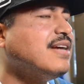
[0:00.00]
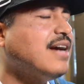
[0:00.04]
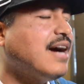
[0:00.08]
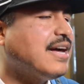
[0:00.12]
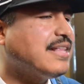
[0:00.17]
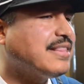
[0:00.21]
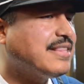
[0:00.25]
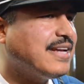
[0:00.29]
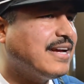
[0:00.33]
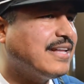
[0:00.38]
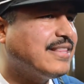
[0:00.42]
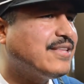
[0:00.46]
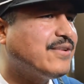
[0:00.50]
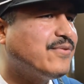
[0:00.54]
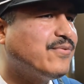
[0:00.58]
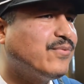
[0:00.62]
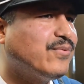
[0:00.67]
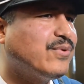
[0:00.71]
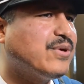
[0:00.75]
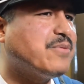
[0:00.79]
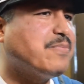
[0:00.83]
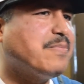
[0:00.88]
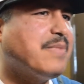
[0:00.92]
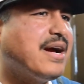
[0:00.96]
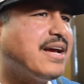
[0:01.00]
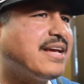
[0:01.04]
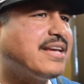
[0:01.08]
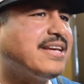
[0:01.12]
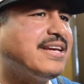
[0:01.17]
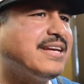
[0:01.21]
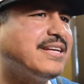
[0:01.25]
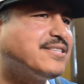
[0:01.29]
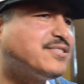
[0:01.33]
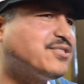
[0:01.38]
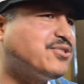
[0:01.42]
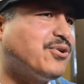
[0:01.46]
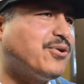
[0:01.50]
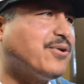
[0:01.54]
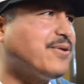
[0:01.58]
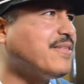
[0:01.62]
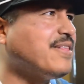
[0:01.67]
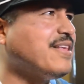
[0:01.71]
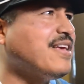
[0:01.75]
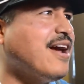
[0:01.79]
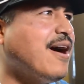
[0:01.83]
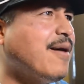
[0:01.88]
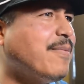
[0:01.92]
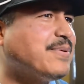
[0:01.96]
I think with Mikey, it's sort of
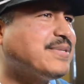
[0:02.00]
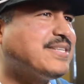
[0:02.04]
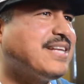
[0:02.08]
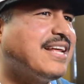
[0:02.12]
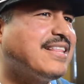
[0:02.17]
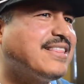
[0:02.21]
the opposite.